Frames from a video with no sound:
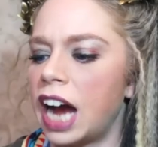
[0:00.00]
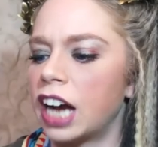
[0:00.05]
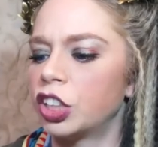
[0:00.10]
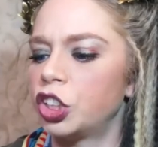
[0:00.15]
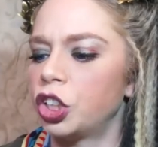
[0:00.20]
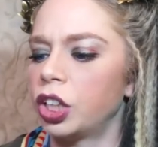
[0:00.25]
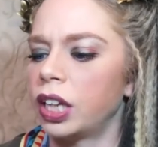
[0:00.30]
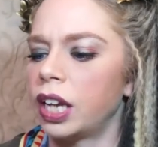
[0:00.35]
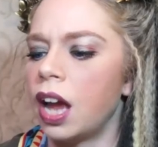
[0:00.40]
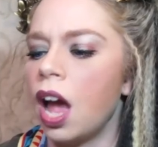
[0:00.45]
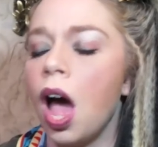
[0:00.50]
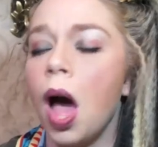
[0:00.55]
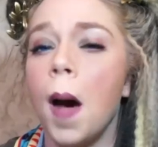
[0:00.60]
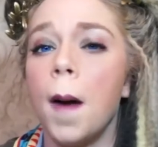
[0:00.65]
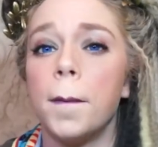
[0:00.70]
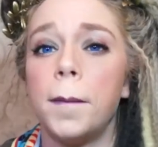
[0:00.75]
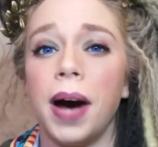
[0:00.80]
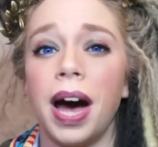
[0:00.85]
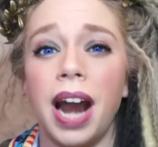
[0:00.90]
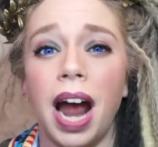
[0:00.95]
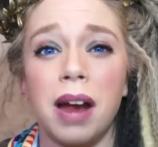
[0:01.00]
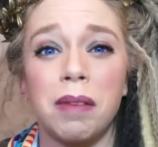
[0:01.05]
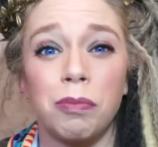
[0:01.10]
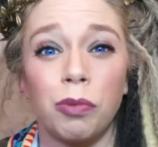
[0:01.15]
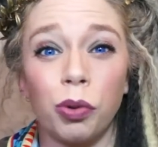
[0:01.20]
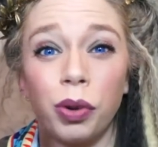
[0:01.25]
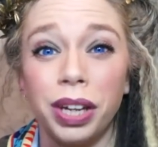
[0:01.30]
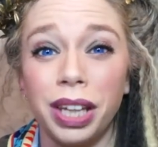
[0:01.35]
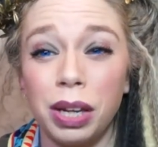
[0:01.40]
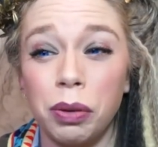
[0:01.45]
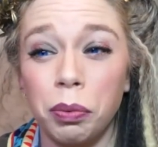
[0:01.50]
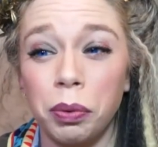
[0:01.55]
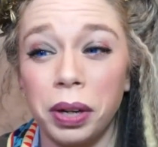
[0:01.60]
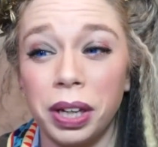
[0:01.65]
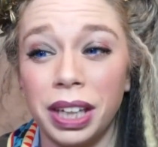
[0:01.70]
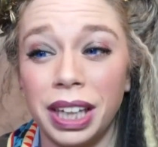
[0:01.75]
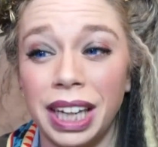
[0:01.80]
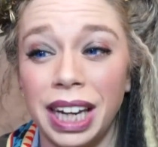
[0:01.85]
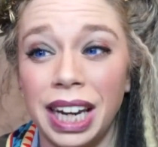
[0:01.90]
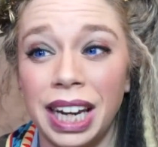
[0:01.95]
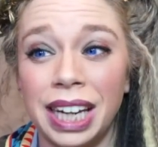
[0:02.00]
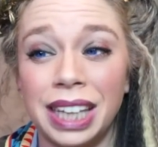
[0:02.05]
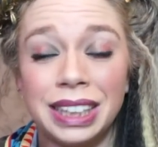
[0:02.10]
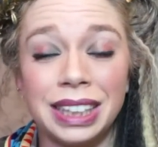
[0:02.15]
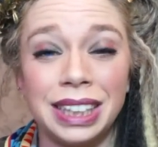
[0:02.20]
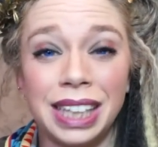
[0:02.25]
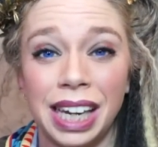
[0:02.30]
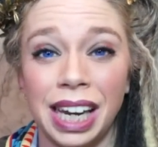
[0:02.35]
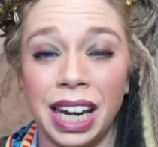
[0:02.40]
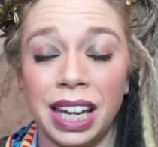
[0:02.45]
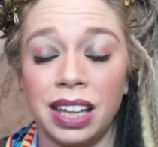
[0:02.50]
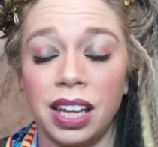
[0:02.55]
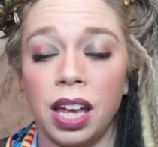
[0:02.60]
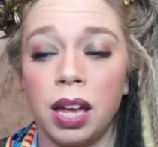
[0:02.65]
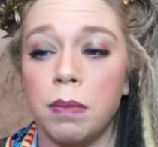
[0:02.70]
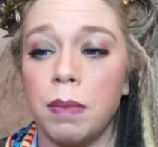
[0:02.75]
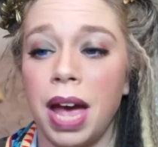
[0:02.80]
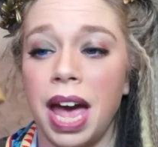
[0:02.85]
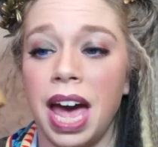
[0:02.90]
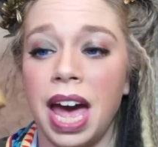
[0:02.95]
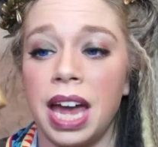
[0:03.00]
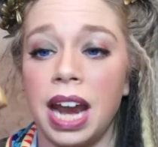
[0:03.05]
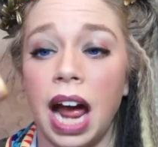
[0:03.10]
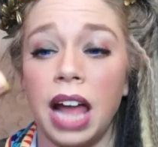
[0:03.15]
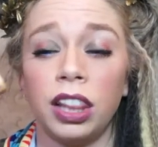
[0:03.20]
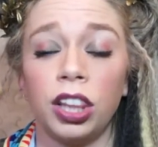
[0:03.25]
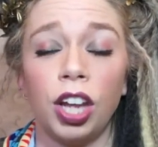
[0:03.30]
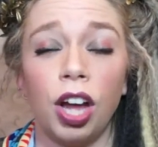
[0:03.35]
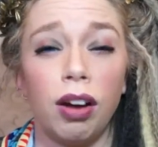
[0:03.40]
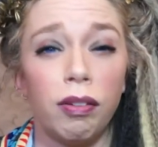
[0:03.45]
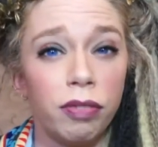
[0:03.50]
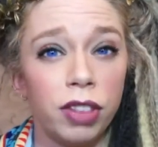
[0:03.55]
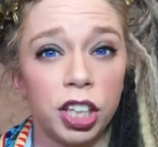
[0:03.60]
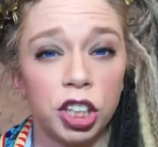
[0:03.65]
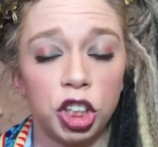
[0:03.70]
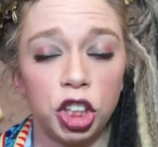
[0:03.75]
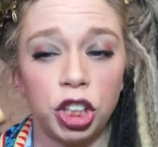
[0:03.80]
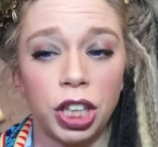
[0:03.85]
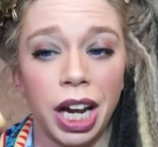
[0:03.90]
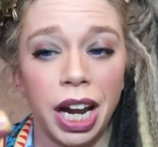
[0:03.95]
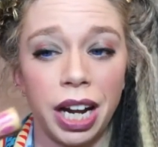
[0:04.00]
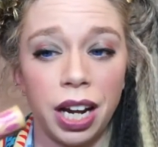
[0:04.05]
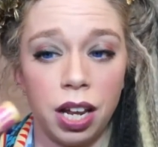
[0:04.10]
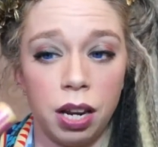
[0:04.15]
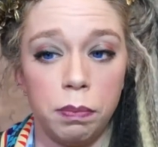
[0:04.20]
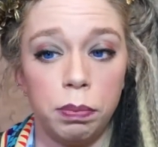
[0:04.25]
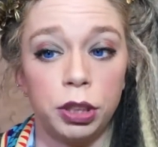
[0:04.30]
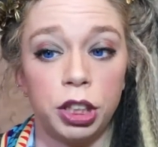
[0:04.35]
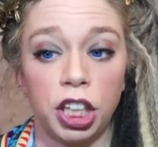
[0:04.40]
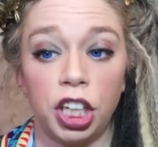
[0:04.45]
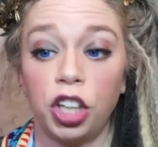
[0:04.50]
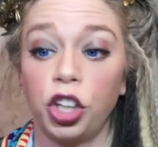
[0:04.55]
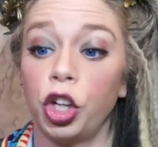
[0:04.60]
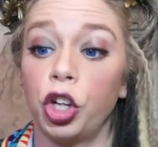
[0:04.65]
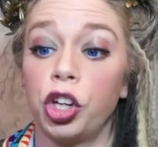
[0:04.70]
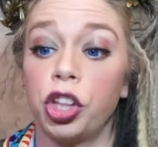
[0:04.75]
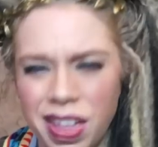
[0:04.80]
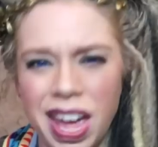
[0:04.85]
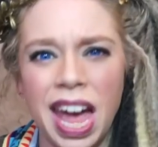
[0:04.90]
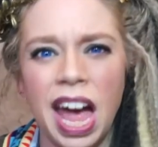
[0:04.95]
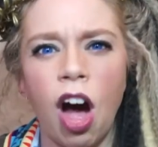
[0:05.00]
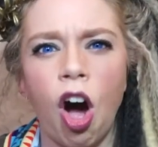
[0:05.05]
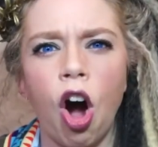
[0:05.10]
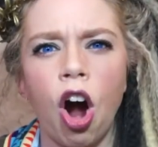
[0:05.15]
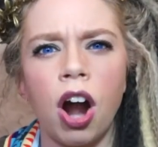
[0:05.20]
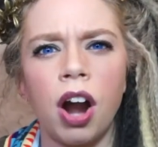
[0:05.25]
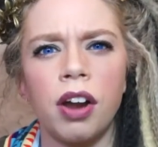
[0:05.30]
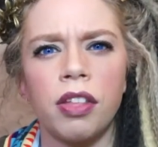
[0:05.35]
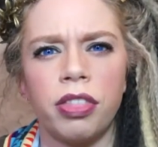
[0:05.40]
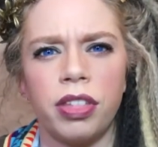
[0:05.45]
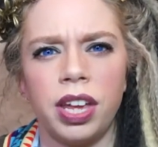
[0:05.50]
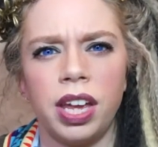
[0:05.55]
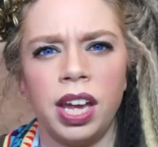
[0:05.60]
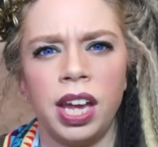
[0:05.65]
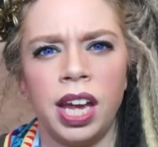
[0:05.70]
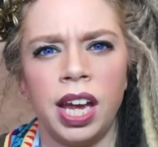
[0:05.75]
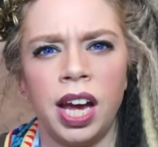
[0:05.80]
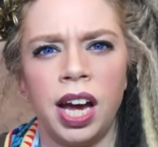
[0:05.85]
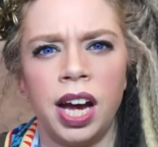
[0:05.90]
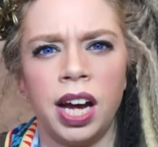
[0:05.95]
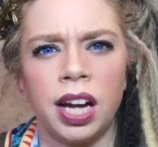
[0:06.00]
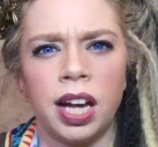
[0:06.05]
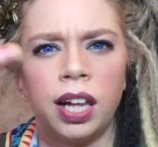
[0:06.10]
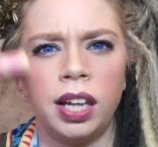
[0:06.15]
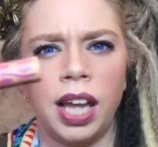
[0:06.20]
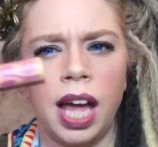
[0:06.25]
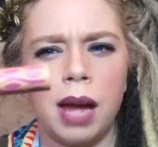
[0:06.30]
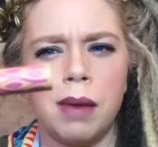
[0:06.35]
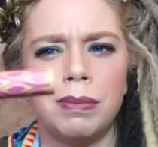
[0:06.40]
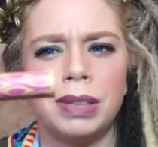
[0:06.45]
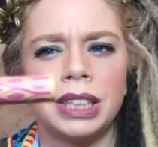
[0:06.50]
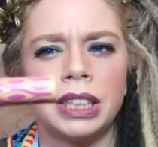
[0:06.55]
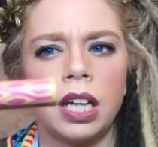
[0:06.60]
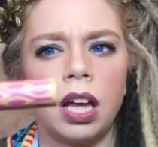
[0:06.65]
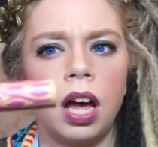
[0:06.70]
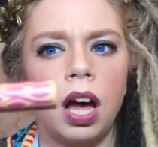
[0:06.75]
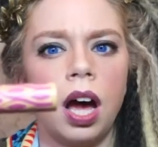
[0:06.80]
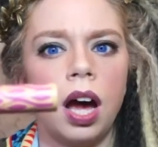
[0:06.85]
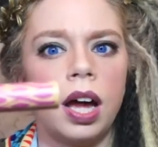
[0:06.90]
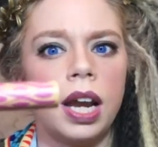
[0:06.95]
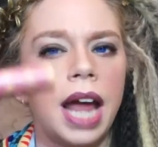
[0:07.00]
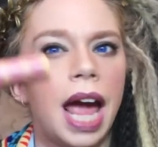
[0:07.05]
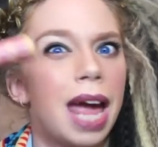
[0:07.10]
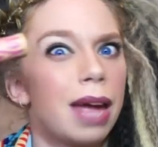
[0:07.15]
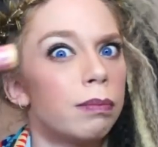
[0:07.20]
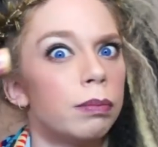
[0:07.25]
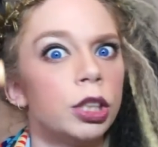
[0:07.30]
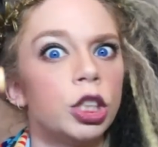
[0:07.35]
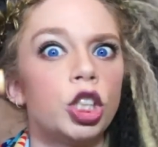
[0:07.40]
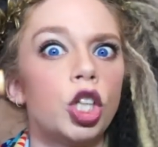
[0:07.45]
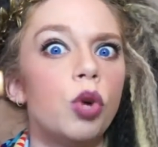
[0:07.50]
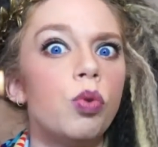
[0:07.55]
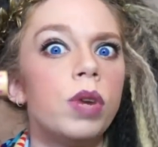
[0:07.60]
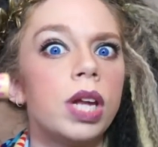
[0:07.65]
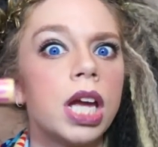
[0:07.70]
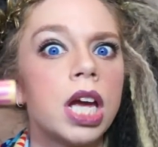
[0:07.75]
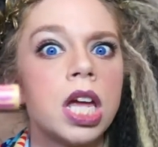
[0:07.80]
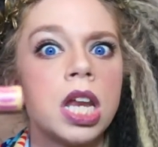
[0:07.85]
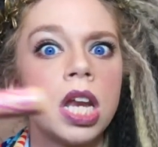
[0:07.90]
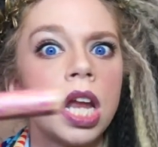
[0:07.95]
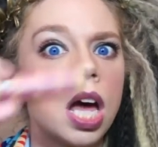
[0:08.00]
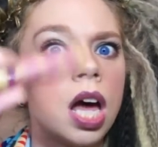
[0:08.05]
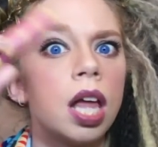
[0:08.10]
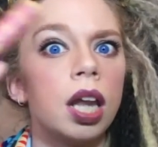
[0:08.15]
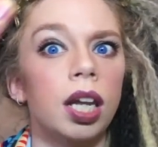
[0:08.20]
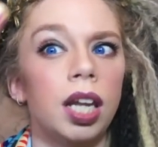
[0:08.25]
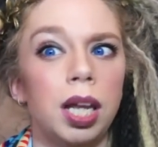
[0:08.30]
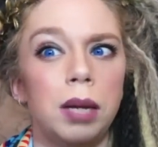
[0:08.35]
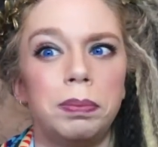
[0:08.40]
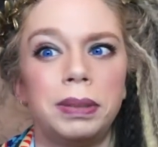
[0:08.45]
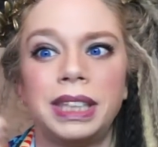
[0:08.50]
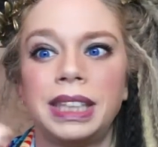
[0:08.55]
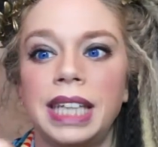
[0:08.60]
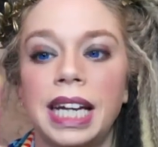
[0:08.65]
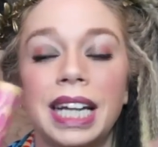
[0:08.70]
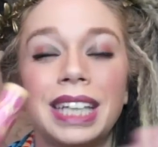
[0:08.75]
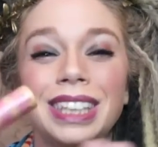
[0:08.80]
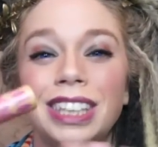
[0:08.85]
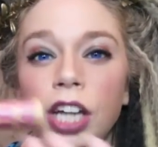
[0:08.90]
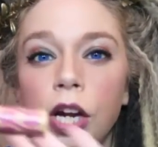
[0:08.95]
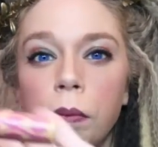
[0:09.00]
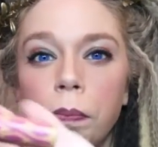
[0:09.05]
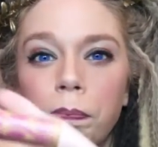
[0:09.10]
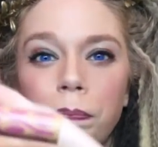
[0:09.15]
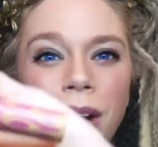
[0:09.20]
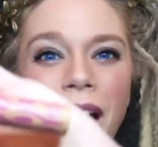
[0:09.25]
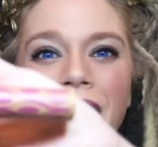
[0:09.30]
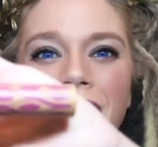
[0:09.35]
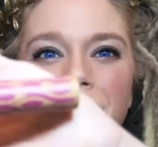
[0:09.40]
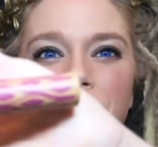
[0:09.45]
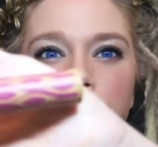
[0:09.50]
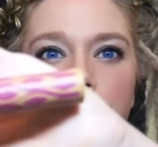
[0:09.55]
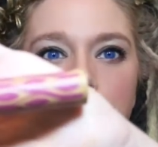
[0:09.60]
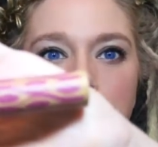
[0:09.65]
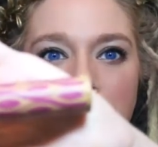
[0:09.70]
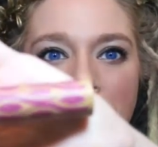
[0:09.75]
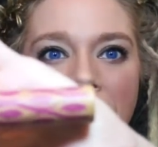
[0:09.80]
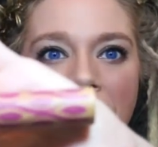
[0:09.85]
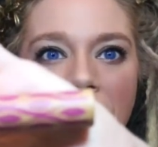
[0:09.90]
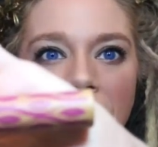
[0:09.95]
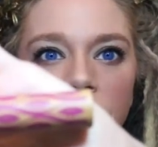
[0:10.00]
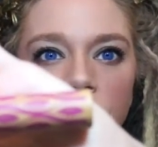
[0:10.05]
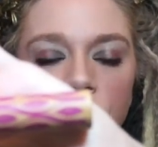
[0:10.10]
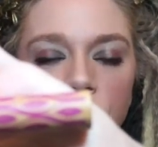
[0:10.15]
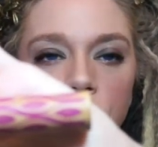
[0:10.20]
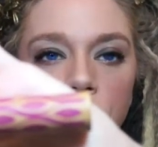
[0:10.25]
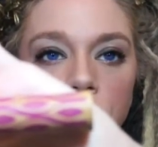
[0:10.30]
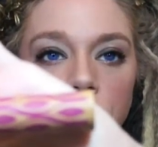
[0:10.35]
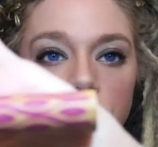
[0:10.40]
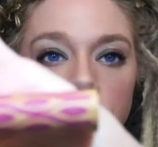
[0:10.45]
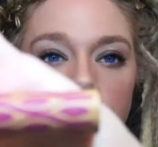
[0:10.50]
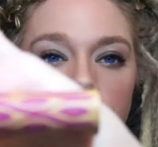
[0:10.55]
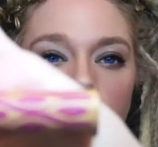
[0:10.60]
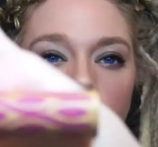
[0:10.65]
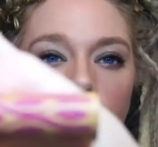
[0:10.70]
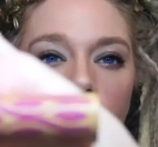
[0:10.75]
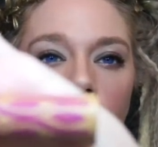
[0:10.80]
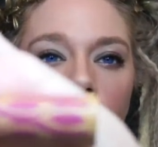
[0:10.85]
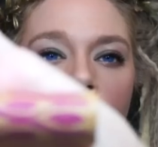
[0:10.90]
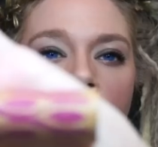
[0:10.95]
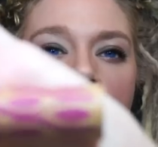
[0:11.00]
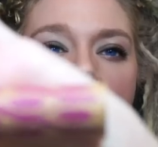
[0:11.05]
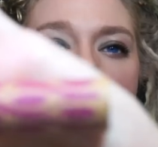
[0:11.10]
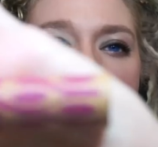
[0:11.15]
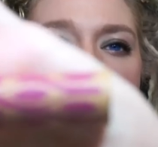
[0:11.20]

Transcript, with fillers: actually, but I'm really, really digging them and I love this shade in particular. They are the Glamazon Amazonian lipsticks. They're kind of matte too, so